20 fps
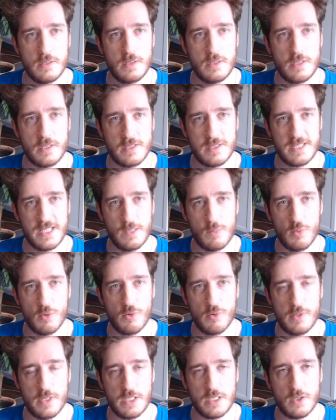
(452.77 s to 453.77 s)
can see we're
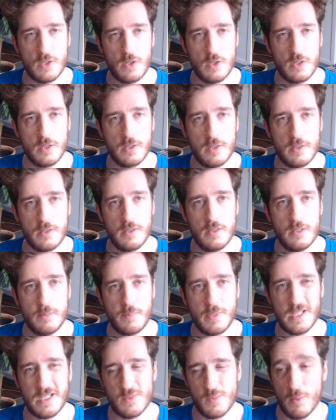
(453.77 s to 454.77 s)
already gone
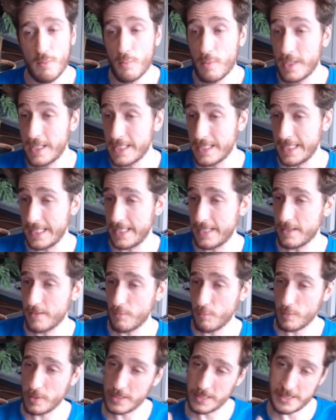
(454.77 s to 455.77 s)
because we're
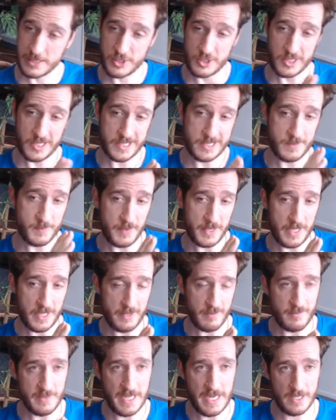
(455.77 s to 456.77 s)
really just part
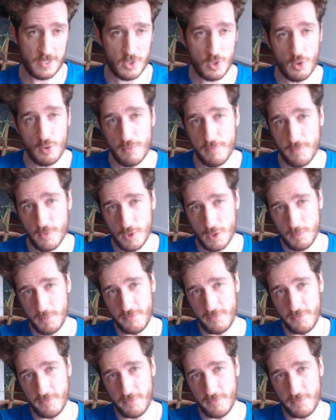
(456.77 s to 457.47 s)
of that cone volume.